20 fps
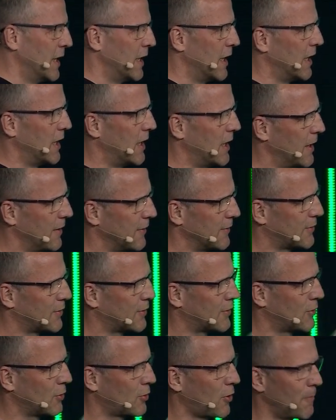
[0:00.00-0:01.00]

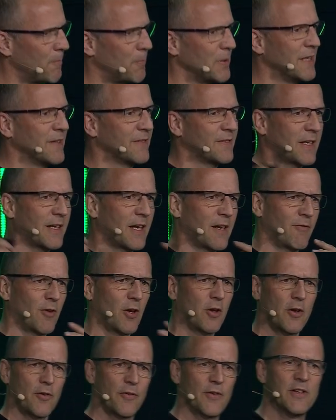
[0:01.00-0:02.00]
to companies that have a
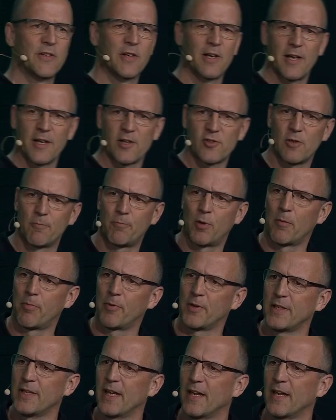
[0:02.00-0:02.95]
lot of intellectual property,